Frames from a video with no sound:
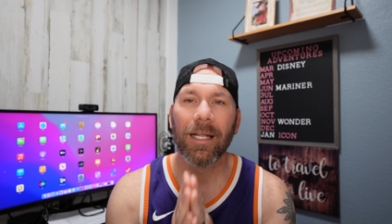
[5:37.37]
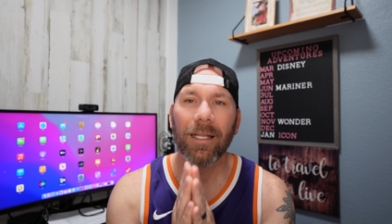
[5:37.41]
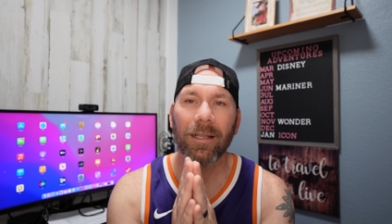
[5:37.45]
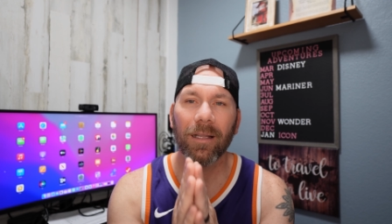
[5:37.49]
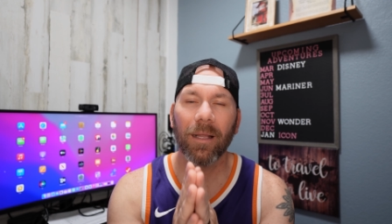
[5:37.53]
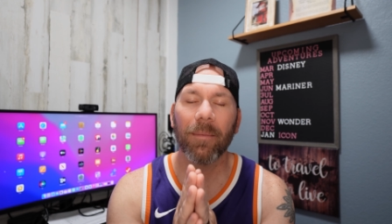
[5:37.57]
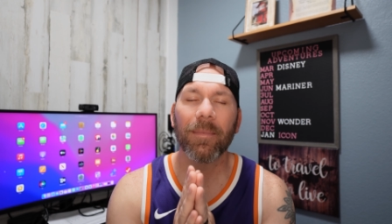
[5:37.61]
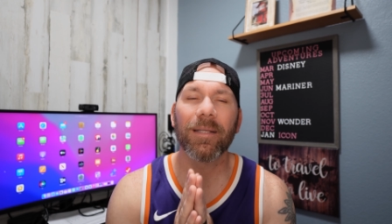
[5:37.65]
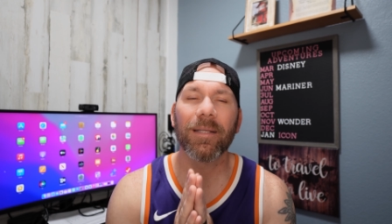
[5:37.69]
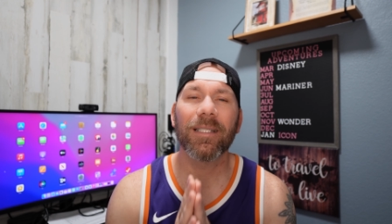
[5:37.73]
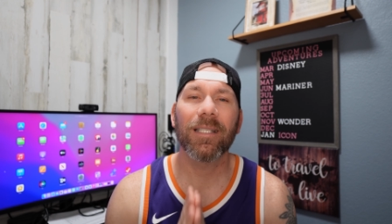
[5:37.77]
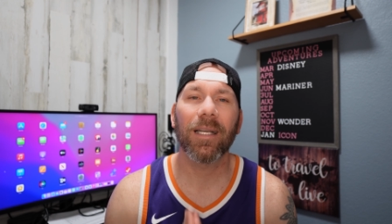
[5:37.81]

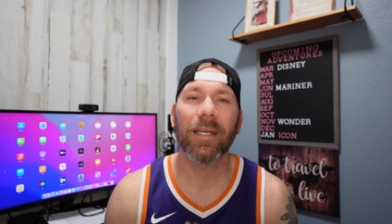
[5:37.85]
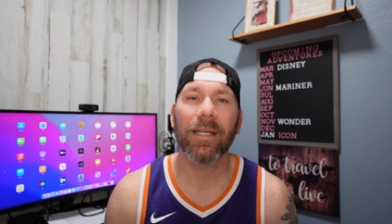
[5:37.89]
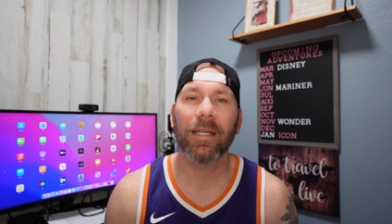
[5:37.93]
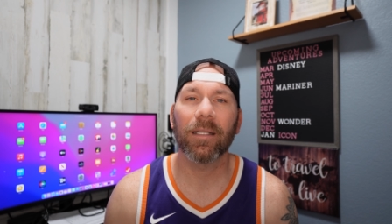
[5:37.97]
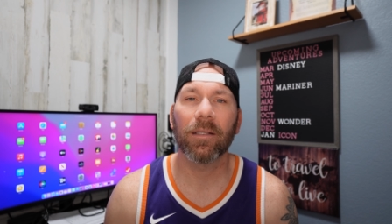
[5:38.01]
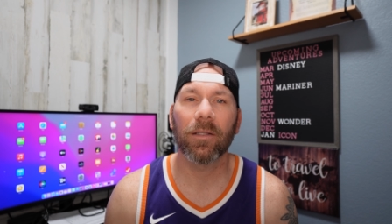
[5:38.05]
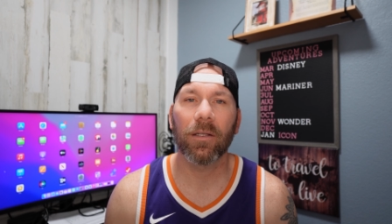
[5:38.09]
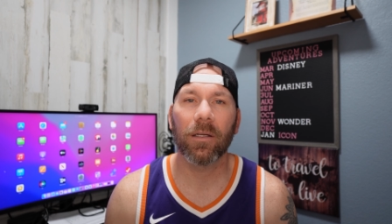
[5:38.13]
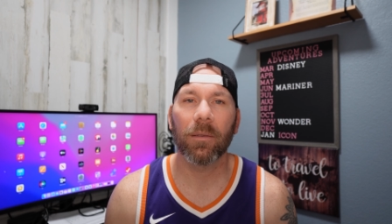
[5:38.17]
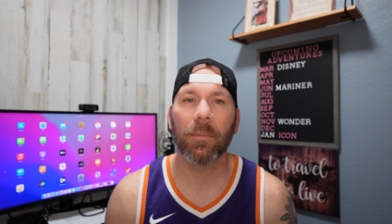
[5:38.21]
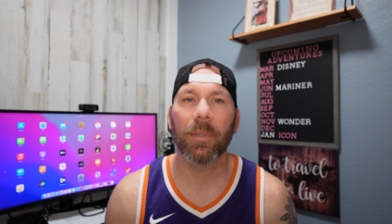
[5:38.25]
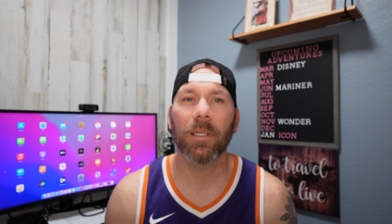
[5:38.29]
Let me tell you a
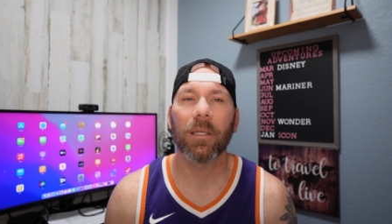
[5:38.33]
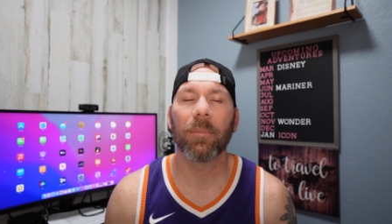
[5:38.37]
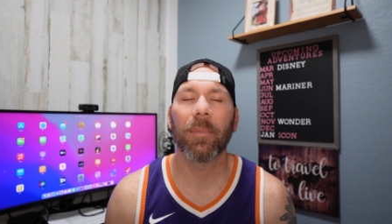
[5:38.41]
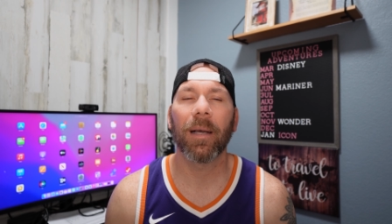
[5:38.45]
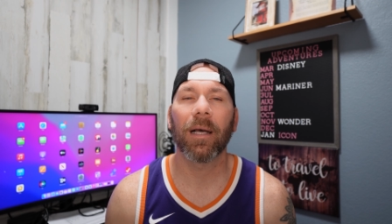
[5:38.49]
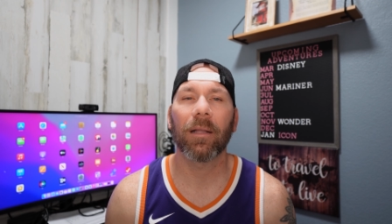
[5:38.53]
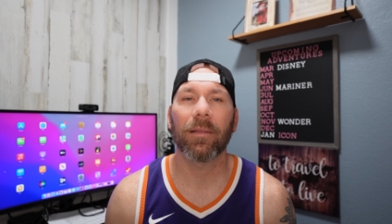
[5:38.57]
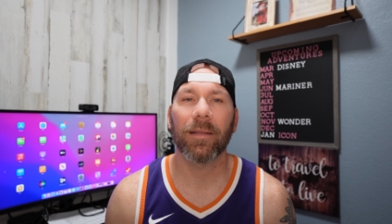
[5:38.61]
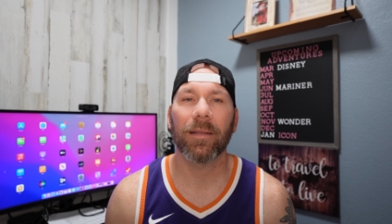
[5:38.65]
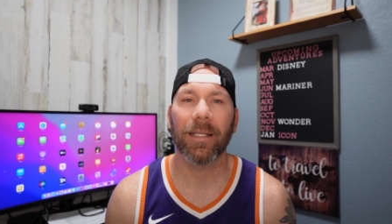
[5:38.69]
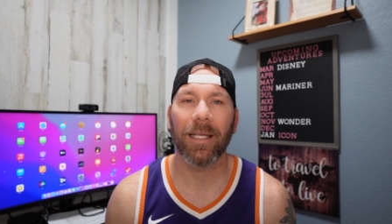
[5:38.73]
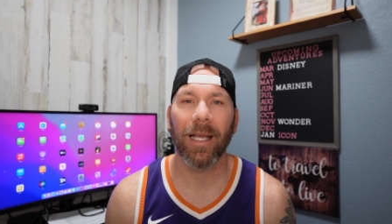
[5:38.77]
little bit
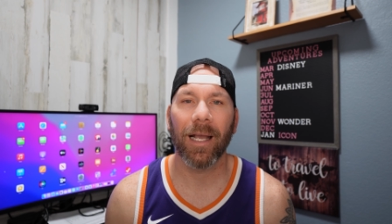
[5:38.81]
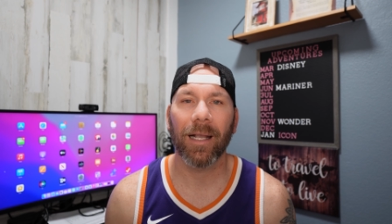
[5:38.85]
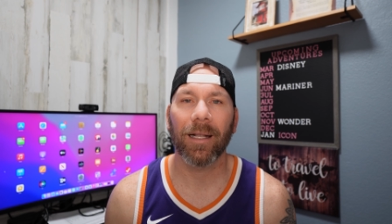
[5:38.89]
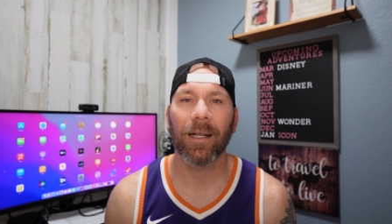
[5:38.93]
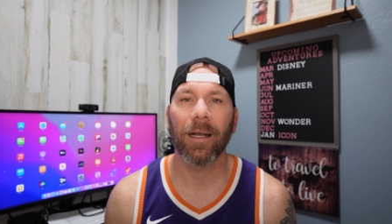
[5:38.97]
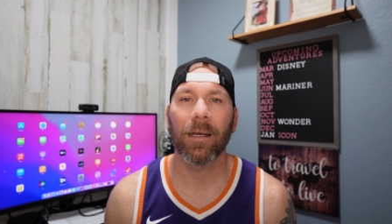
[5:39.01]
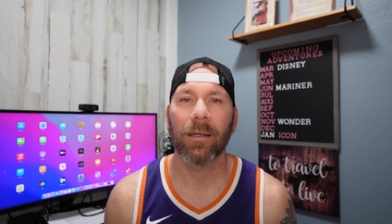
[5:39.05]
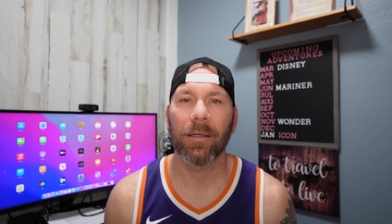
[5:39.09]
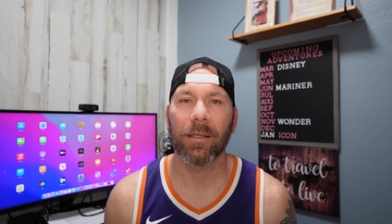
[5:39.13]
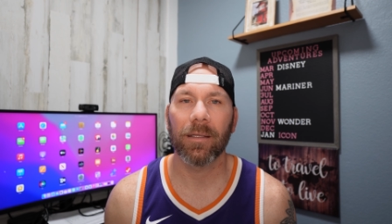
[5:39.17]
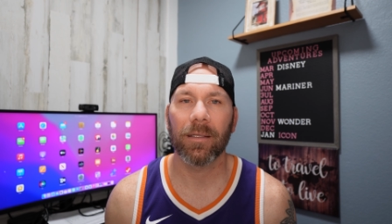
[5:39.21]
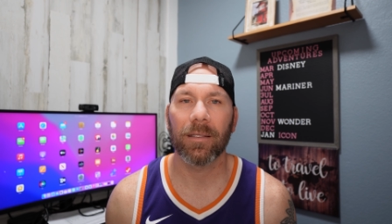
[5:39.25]
about the
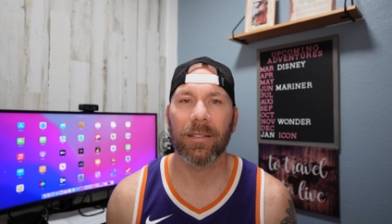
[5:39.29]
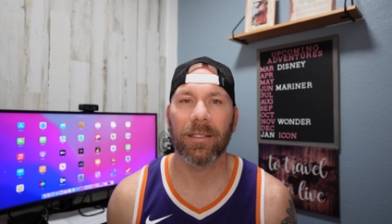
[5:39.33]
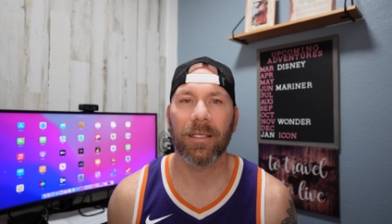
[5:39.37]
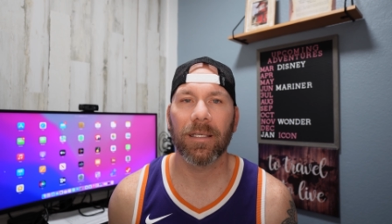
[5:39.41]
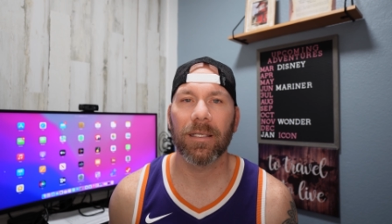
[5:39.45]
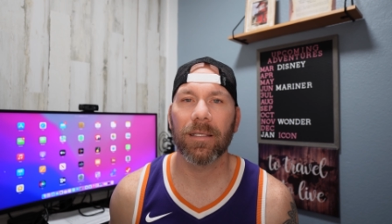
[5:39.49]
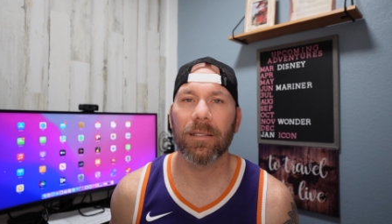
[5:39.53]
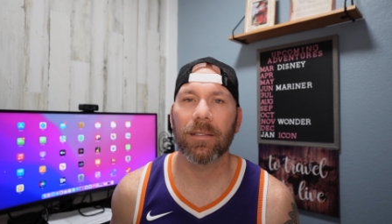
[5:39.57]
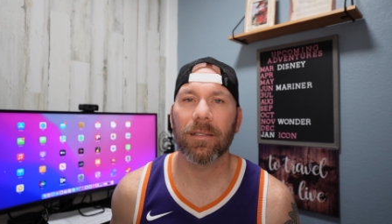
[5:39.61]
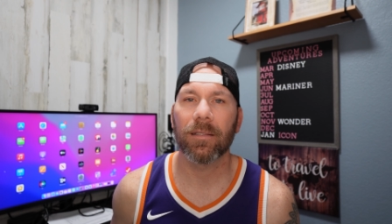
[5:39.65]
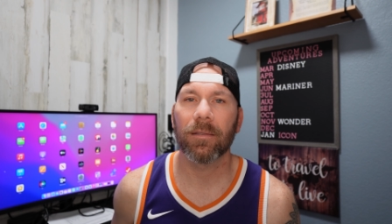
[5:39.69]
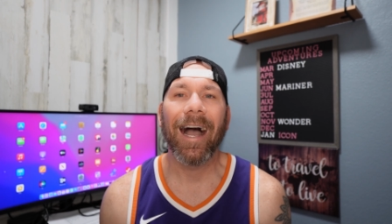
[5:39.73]
Icon of the
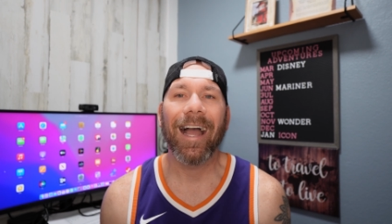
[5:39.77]
Seas.